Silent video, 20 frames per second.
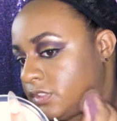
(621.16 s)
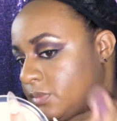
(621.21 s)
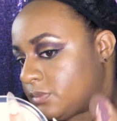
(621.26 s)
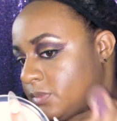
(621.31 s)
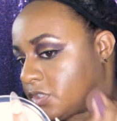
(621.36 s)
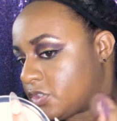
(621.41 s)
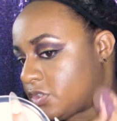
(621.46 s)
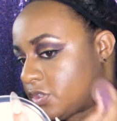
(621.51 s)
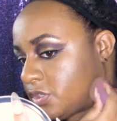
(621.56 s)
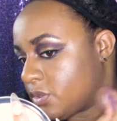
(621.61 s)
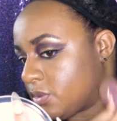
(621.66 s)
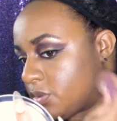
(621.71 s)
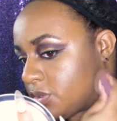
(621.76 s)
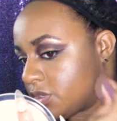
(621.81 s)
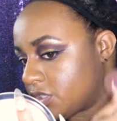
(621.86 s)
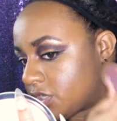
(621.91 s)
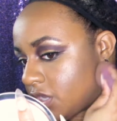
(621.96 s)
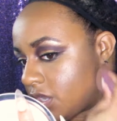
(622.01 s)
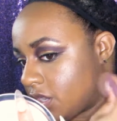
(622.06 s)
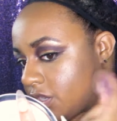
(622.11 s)
Make sure you
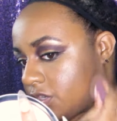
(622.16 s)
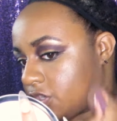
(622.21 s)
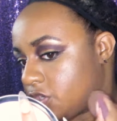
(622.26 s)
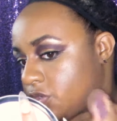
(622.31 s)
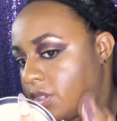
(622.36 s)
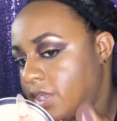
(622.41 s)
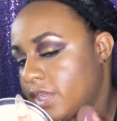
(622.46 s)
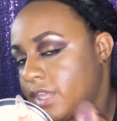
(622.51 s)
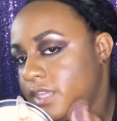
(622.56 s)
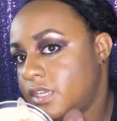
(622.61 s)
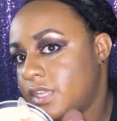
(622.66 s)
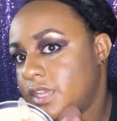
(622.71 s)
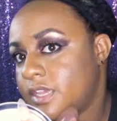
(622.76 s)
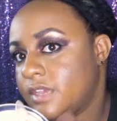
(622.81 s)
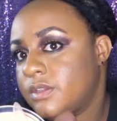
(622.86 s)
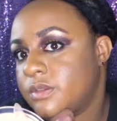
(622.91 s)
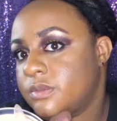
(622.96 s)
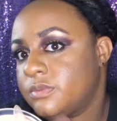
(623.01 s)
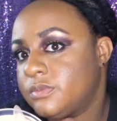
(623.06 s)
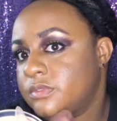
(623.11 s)
always kind of drag it down